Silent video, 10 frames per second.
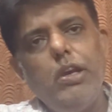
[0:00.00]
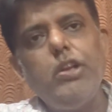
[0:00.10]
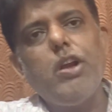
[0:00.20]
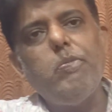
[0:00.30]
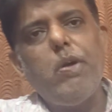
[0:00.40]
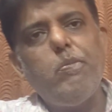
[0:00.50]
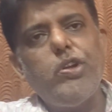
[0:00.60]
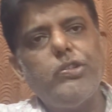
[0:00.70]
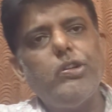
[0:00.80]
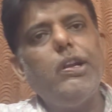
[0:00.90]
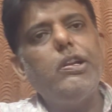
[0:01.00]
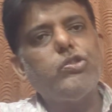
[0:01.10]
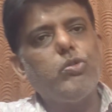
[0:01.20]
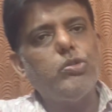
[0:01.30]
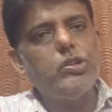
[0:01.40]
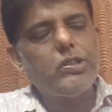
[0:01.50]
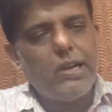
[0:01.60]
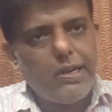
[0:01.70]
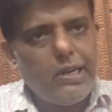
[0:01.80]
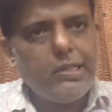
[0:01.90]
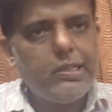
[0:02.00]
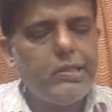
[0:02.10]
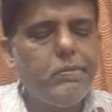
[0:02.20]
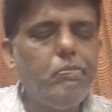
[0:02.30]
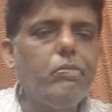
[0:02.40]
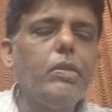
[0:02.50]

income computation and disclosure standards